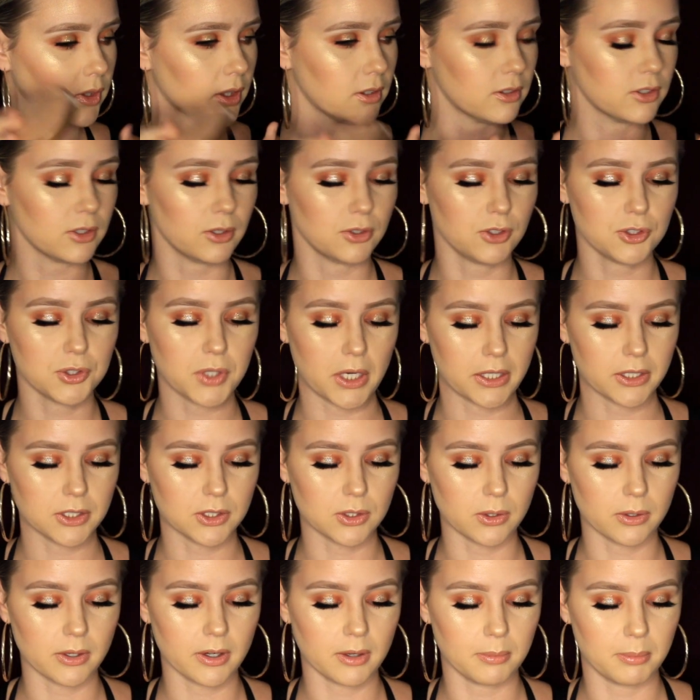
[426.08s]
So it's a
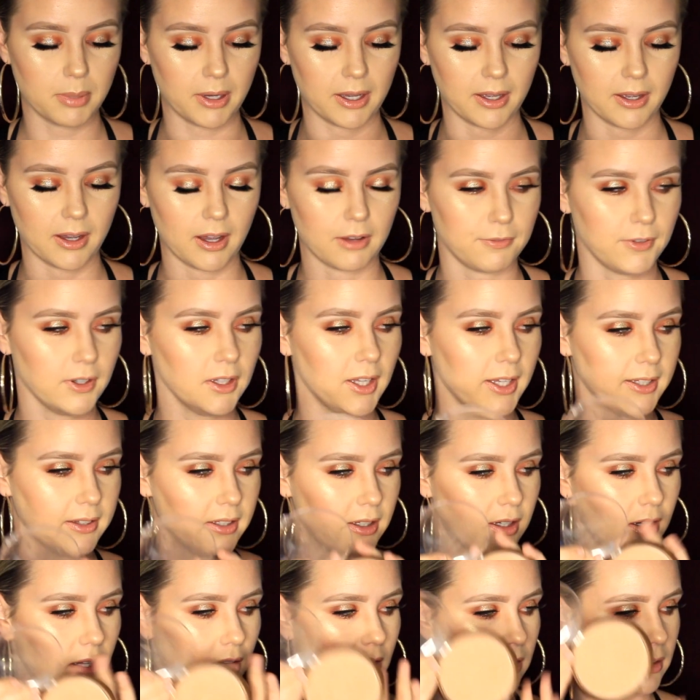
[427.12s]
drugstore, but I feel like
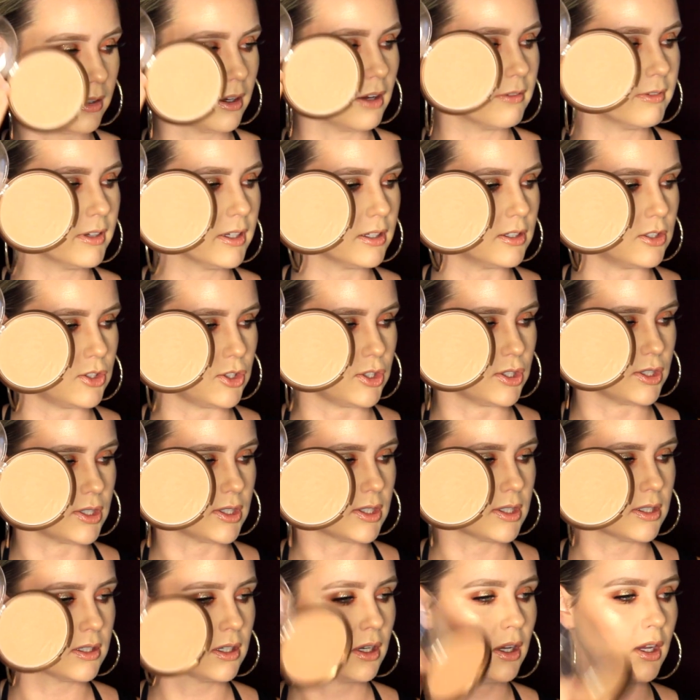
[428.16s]
the color of it is
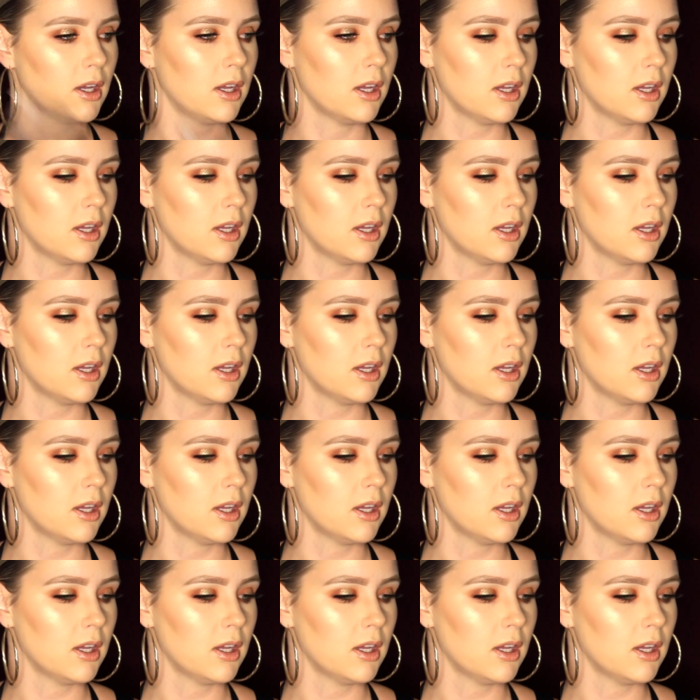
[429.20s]
just,